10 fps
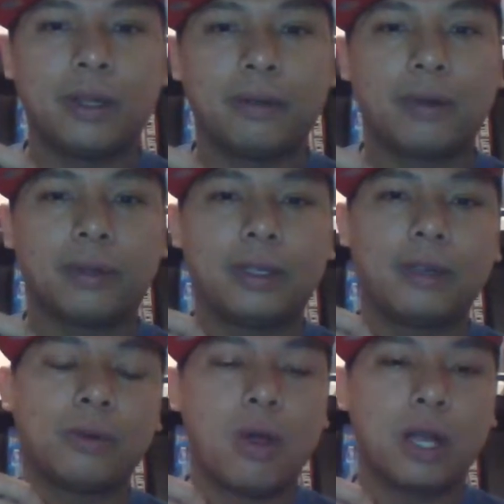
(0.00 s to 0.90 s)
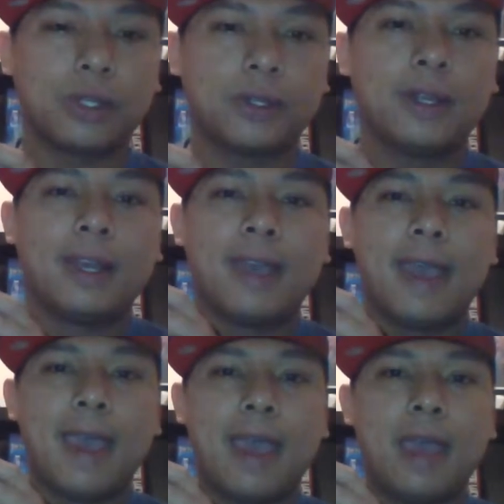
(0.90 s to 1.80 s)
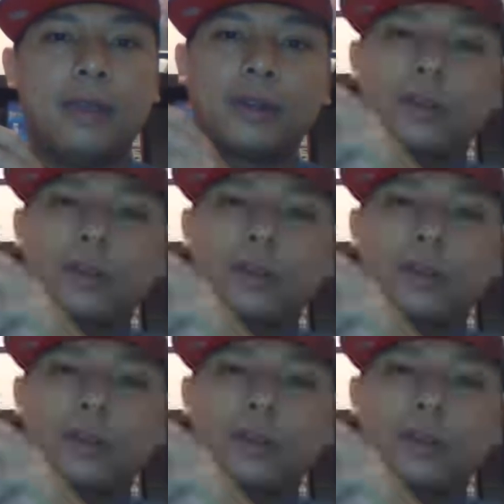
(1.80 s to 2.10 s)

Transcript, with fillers: that I've hardly ever watched. And there